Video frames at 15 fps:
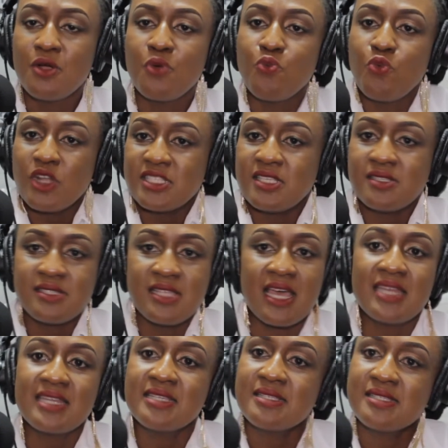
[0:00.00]
What is
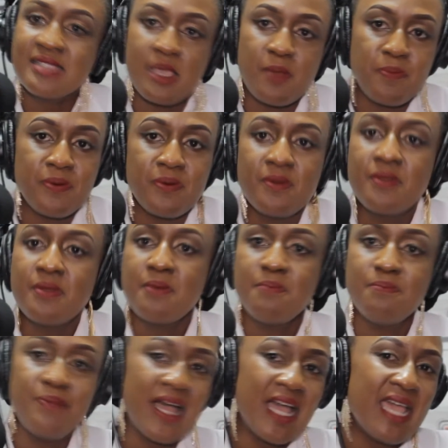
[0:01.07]
that? Step
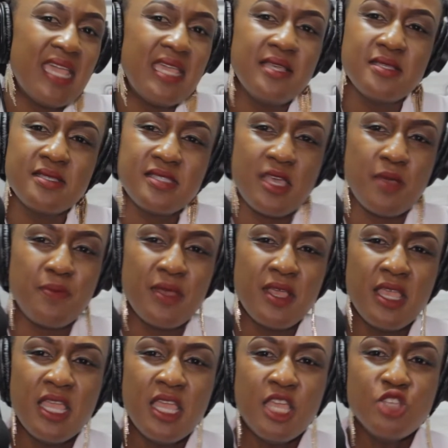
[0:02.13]
by step.
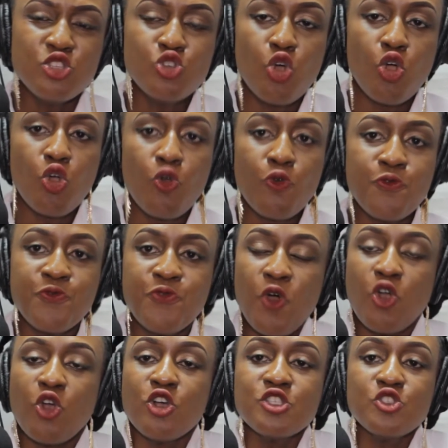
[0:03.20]
So
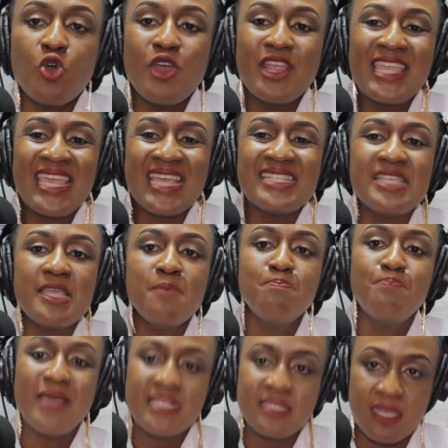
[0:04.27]
focus on getting
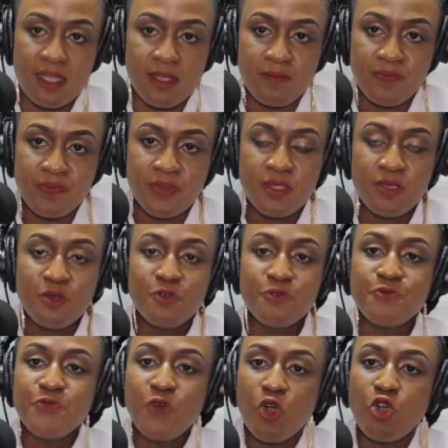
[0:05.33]
better.
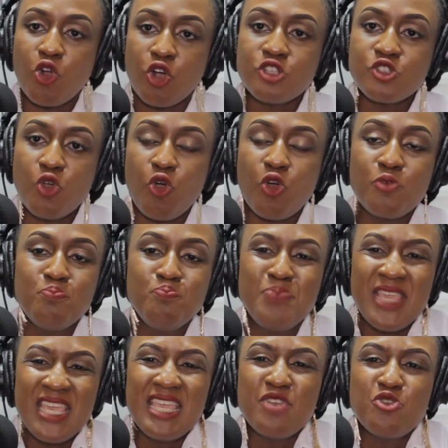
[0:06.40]
Focus on
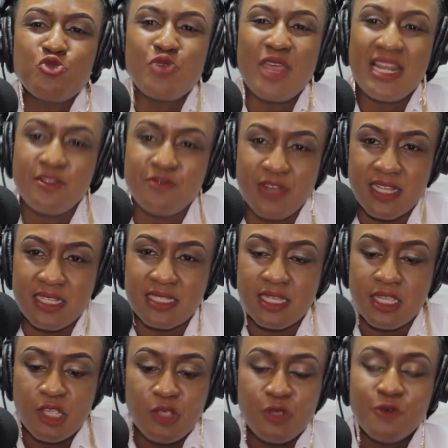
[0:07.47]
being relevant.
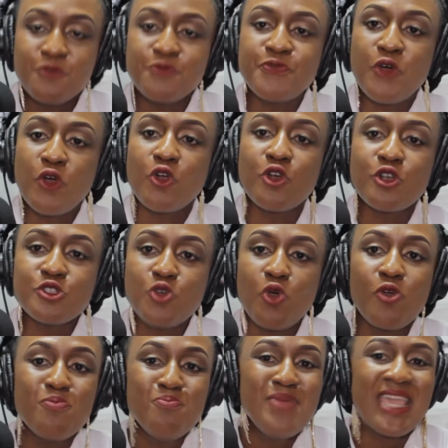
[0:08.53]
Focus
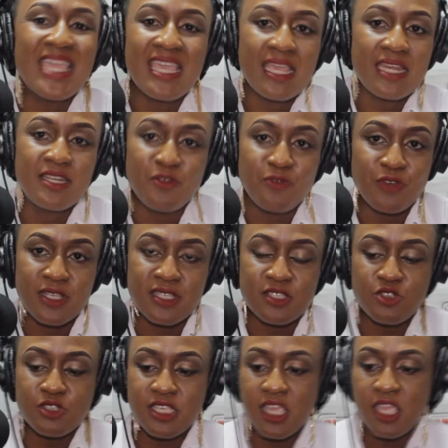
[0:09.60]
on making a difference.
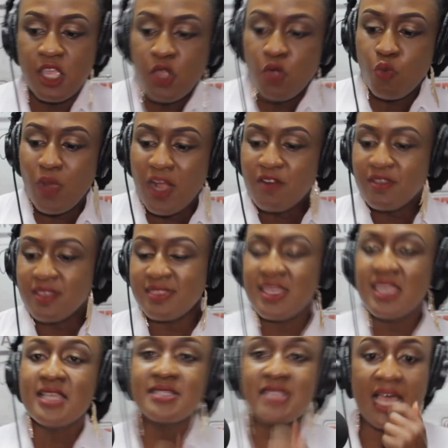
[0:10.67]
You see, one of the
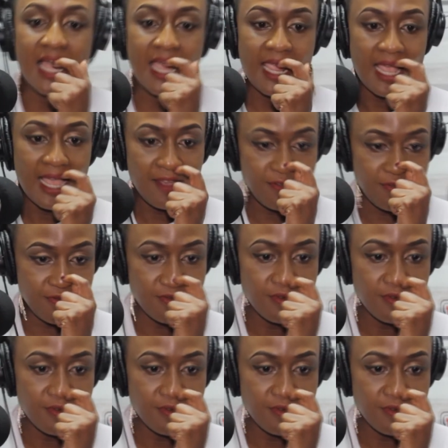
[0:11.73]
things I have